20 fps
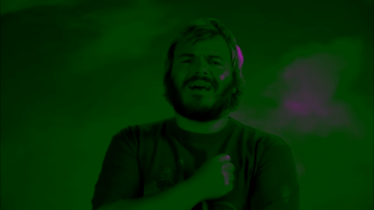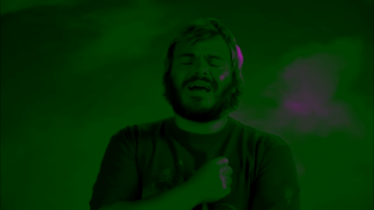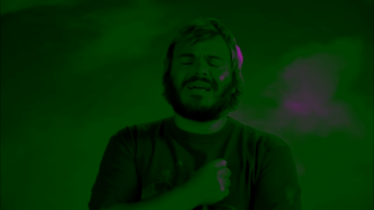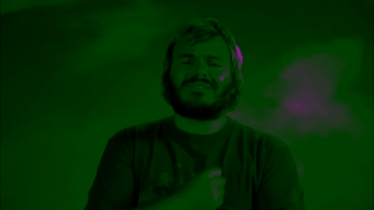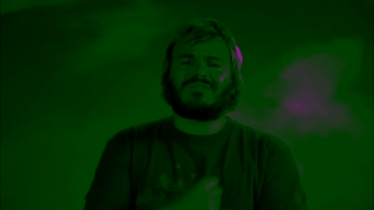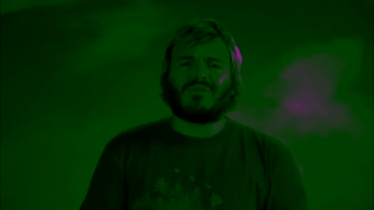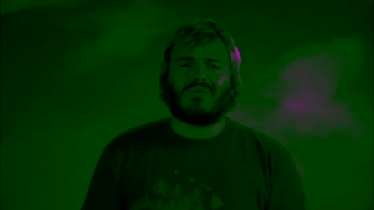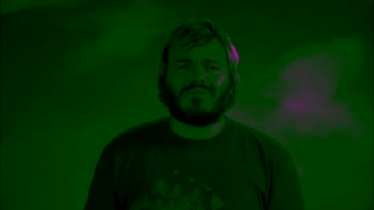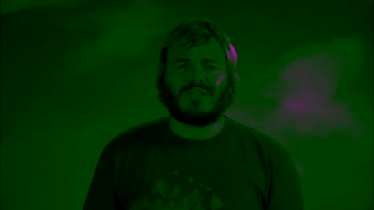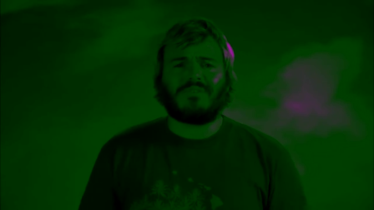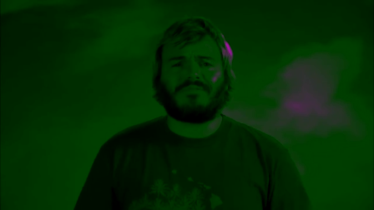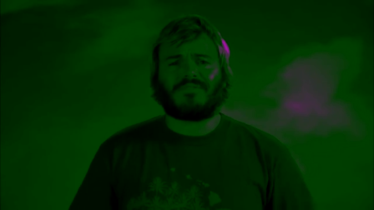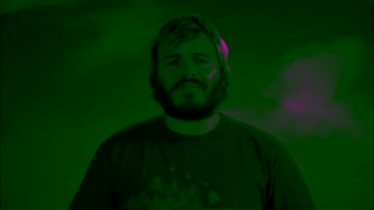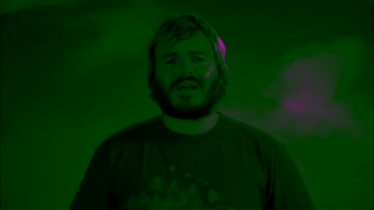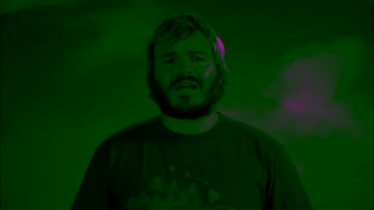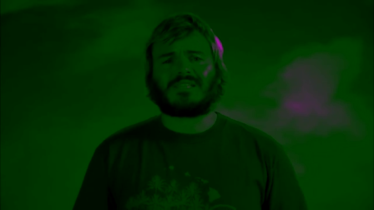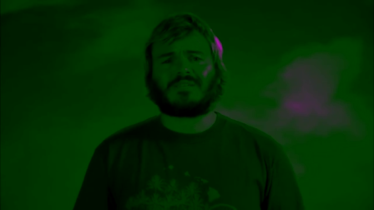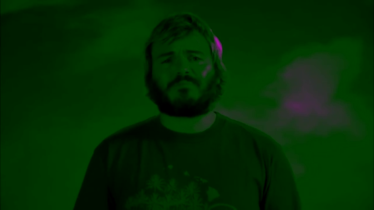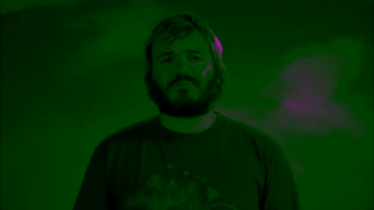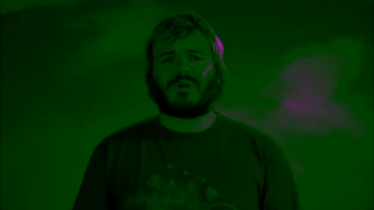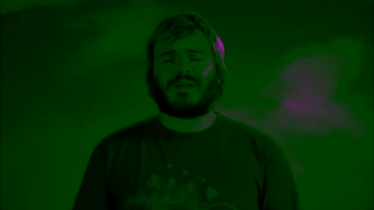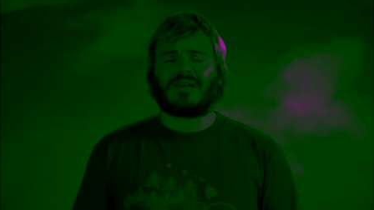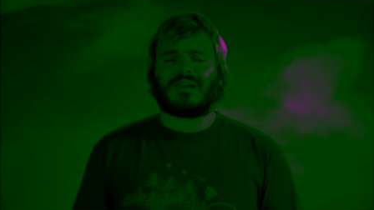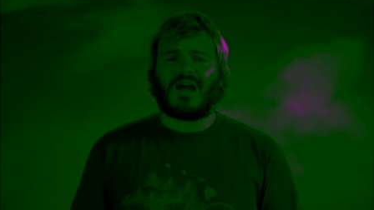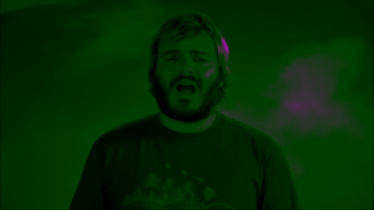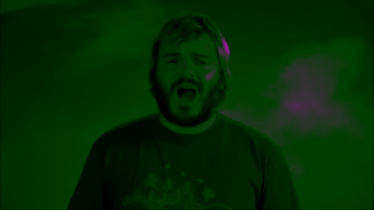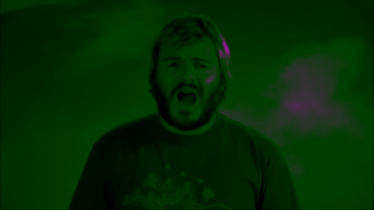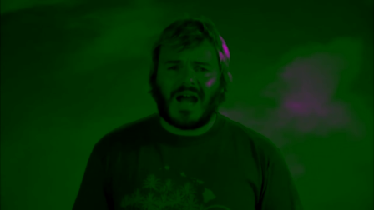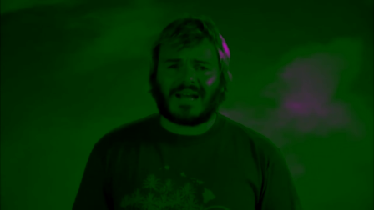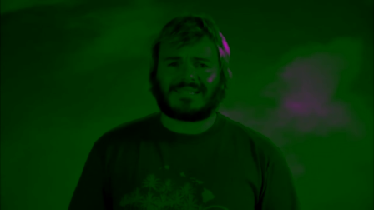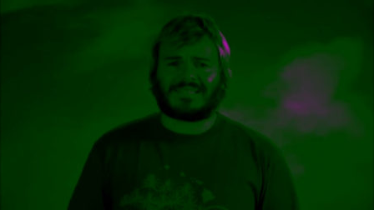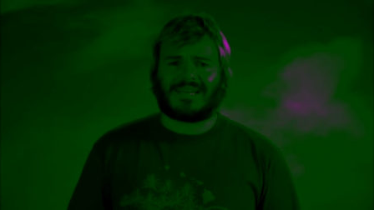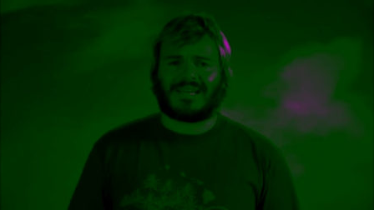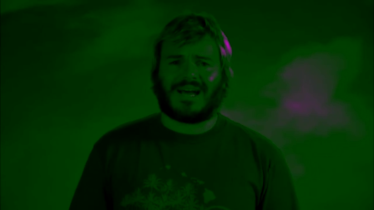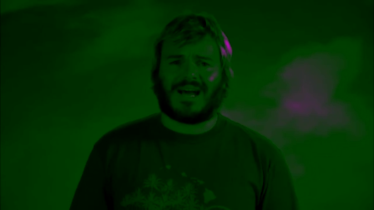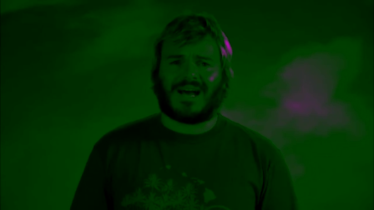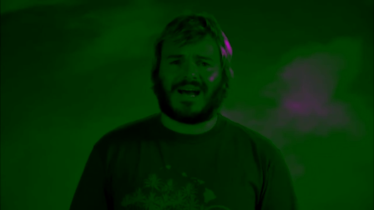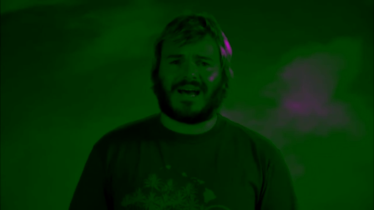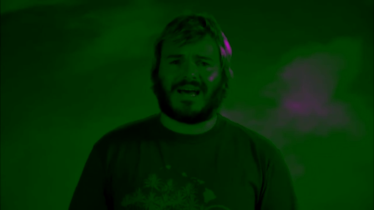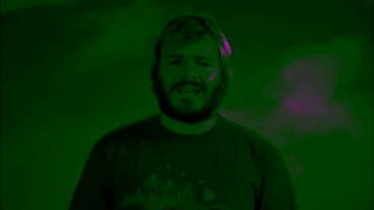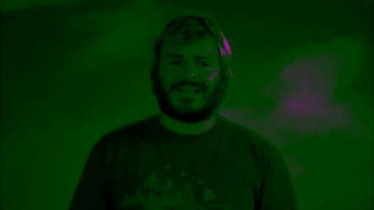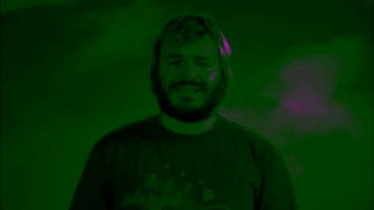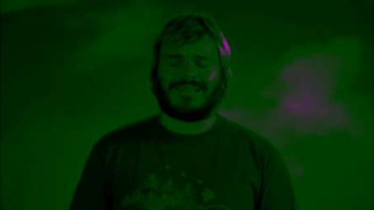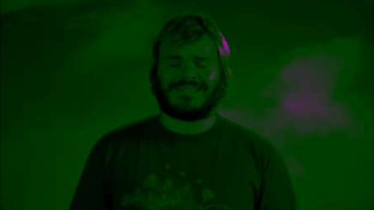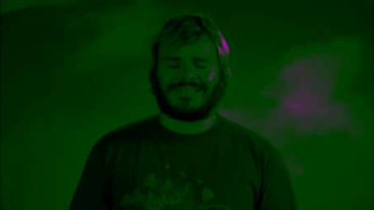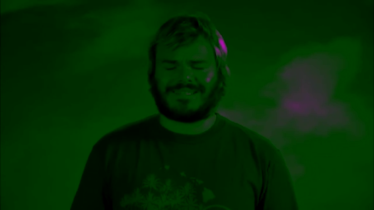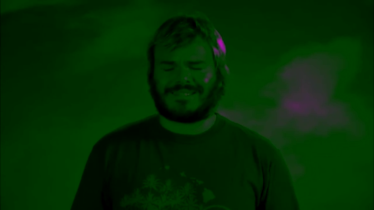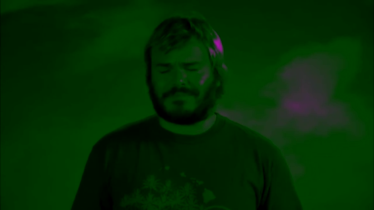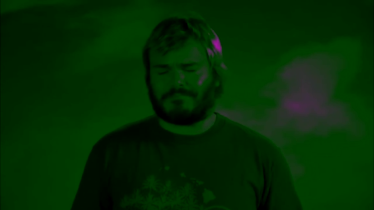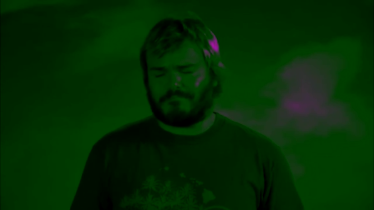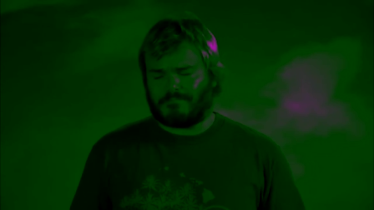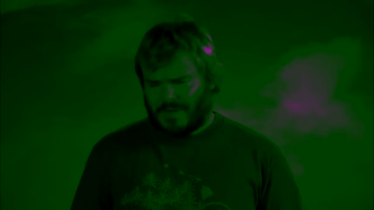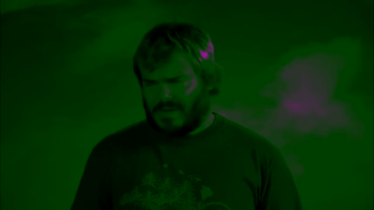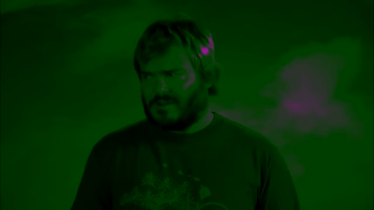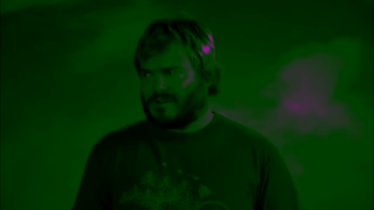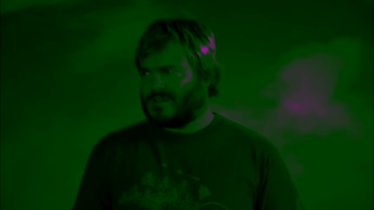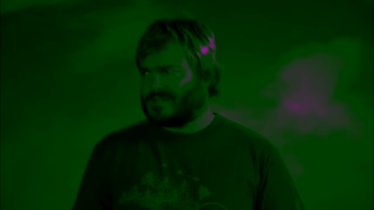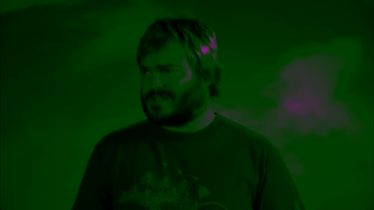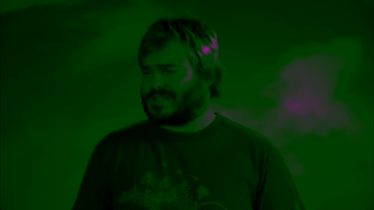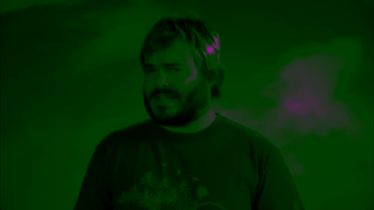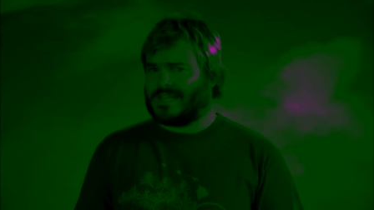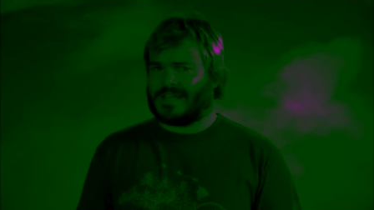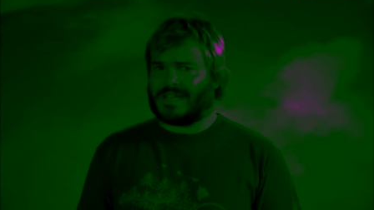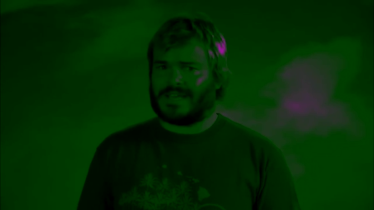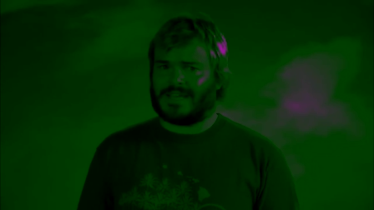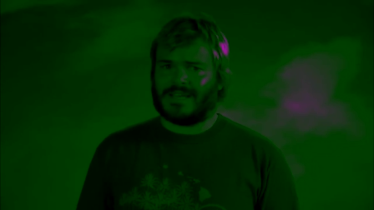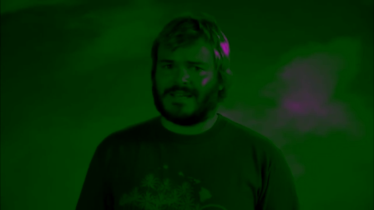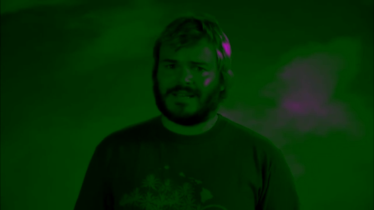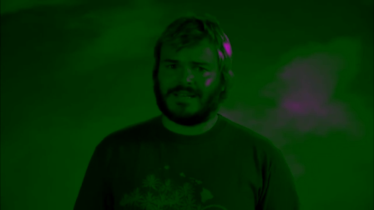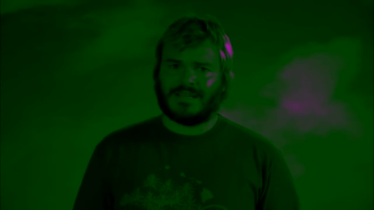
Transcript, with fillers: I totally forgot to bring an octagon! This is embarrassing.